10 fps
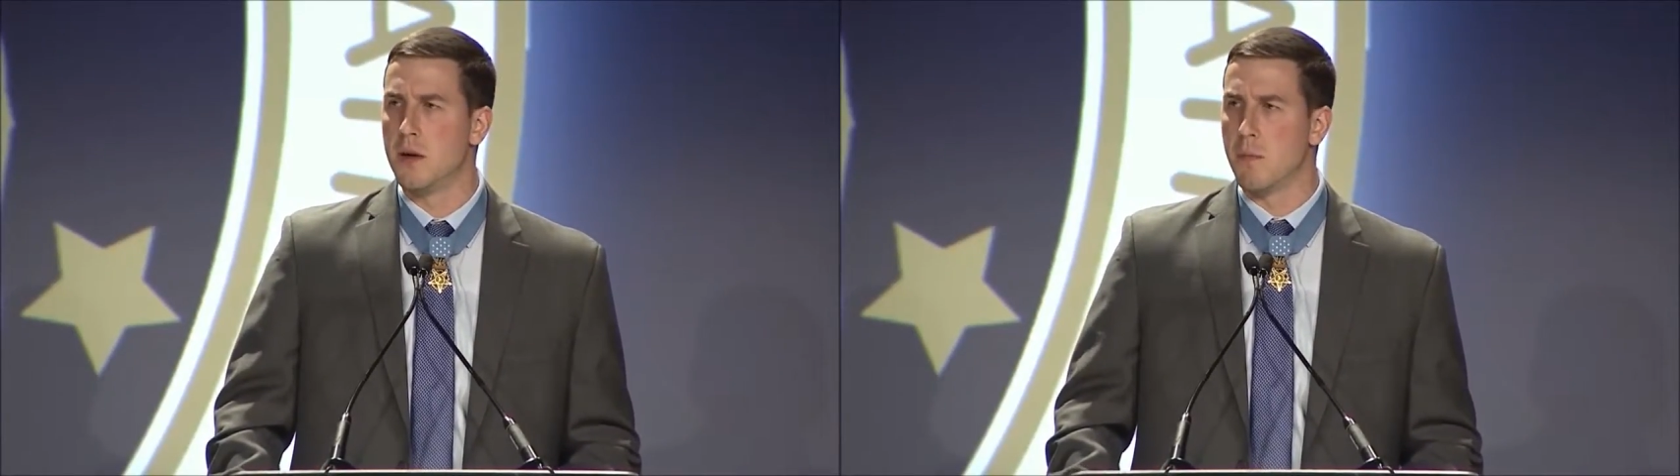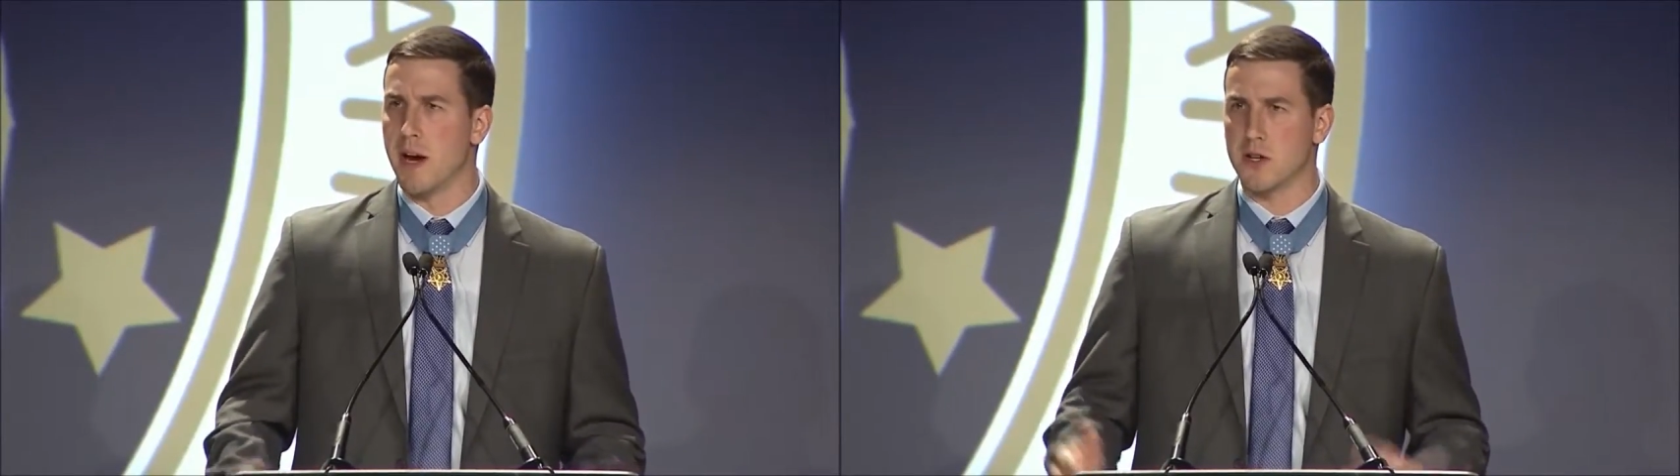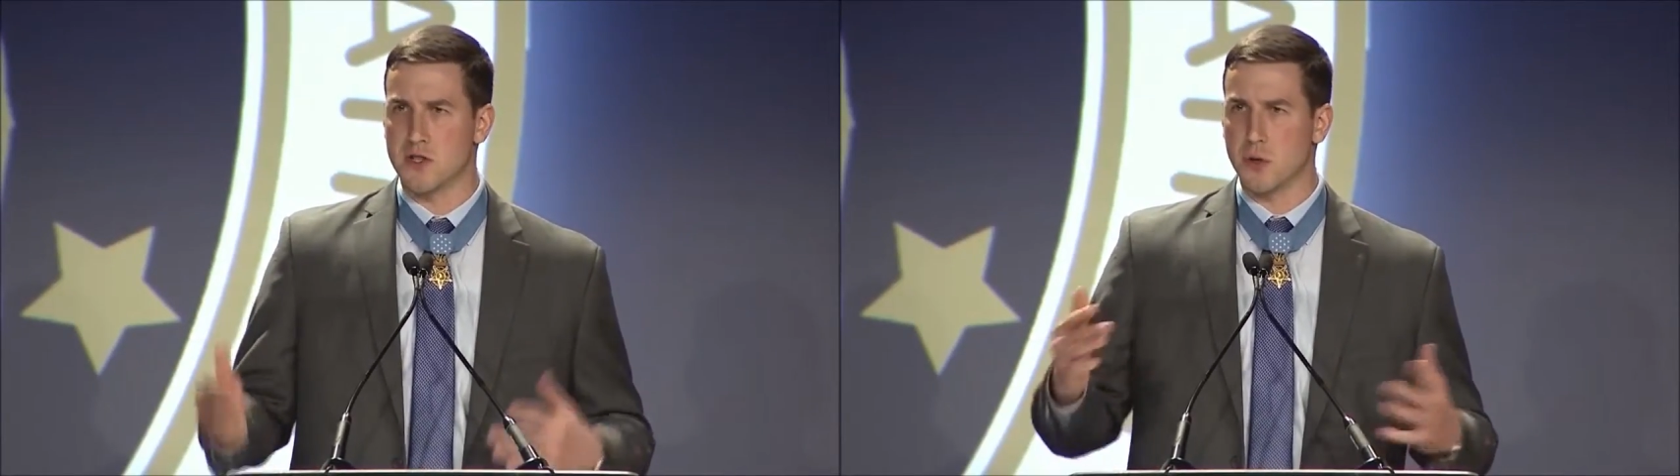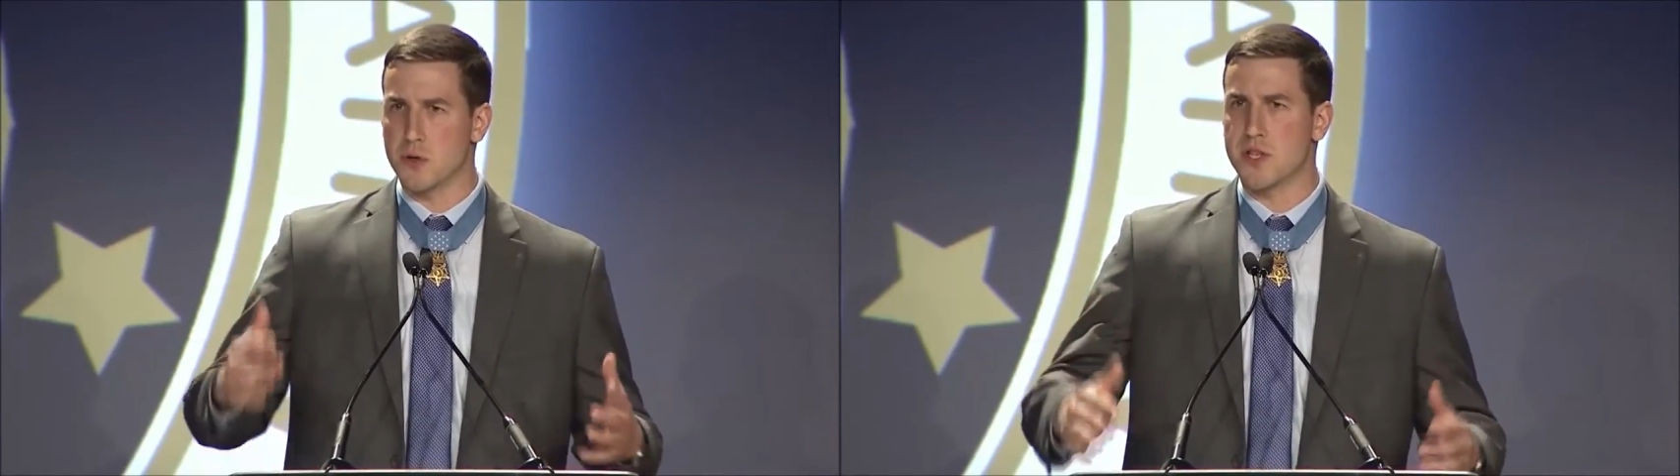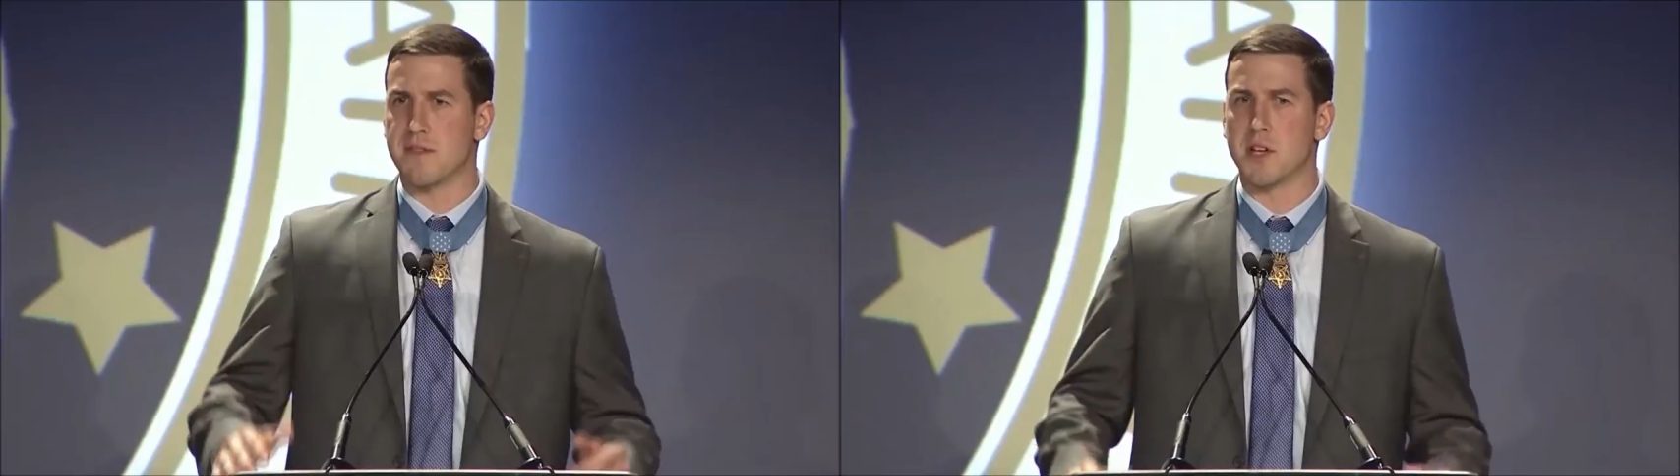American
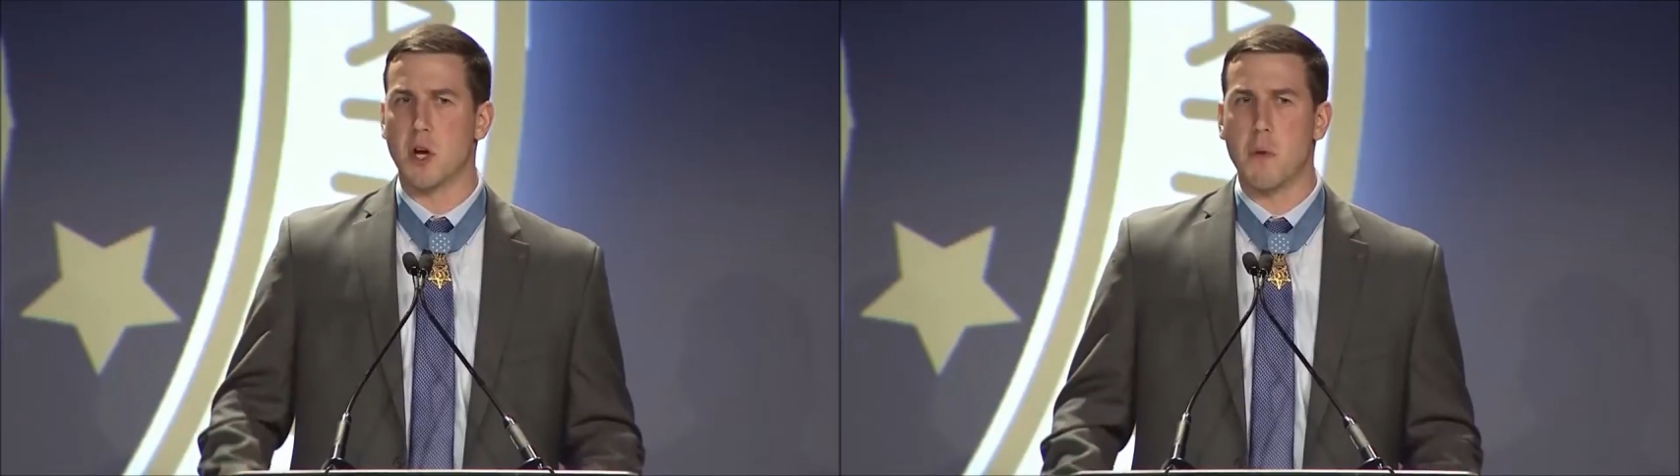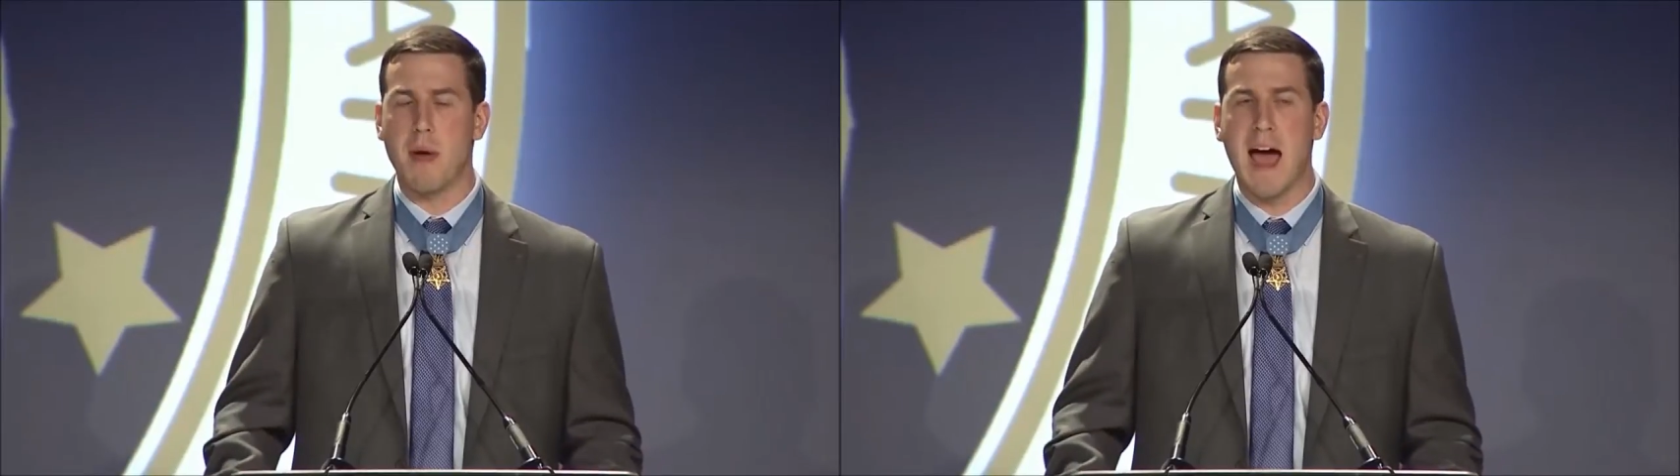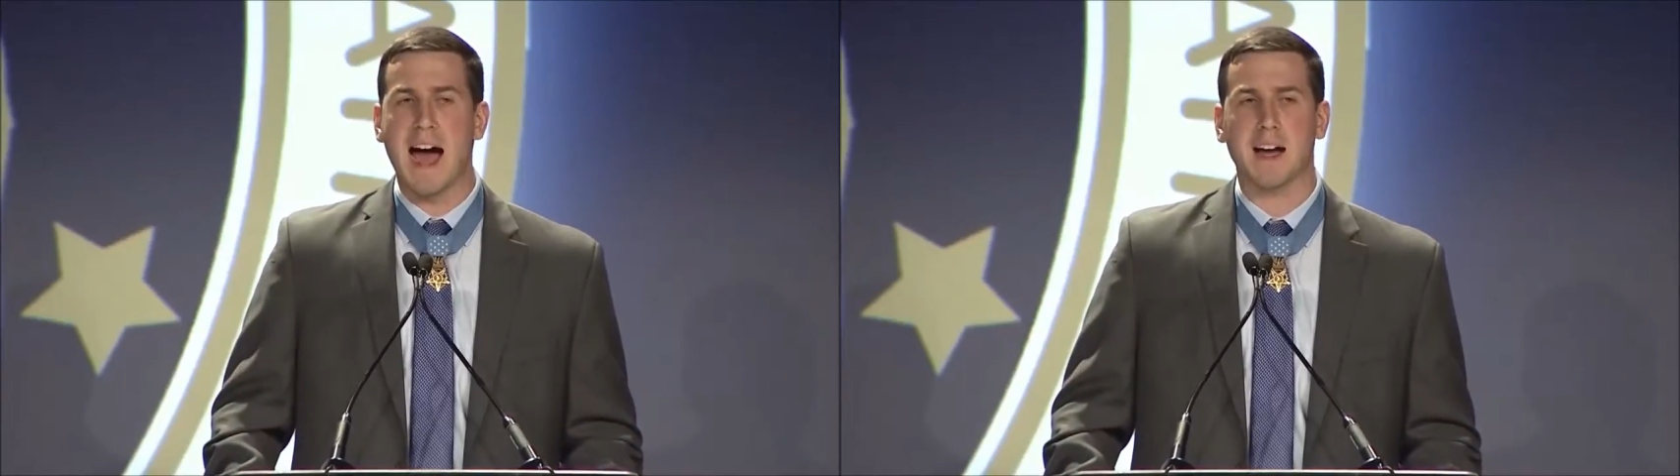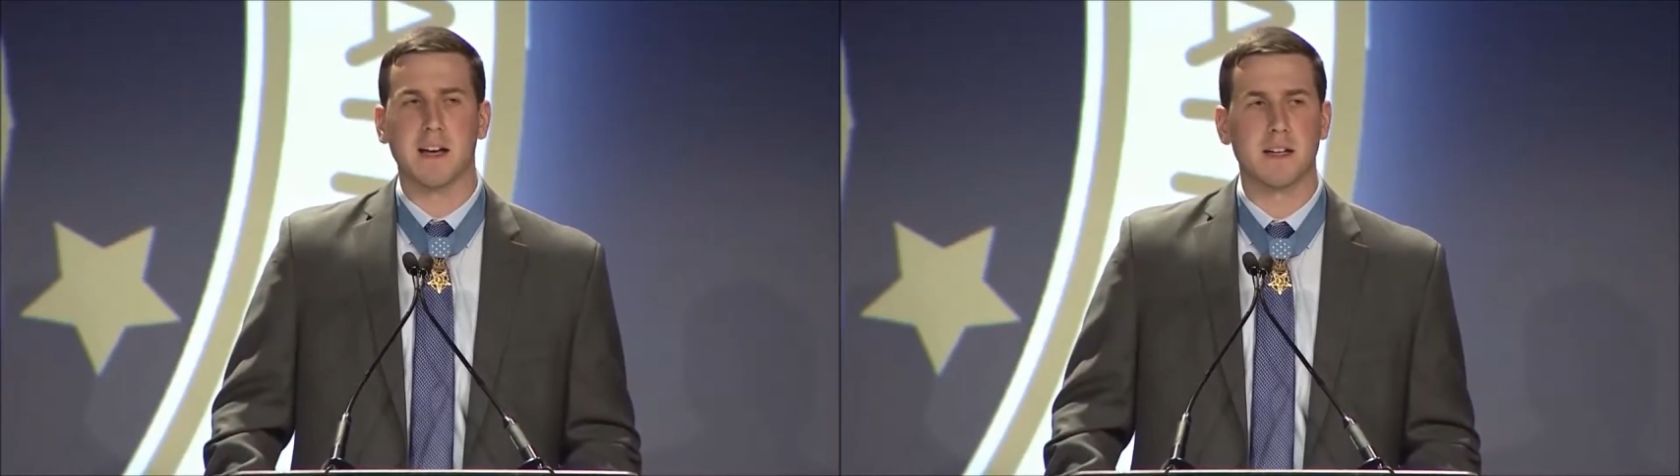soldiers have to go back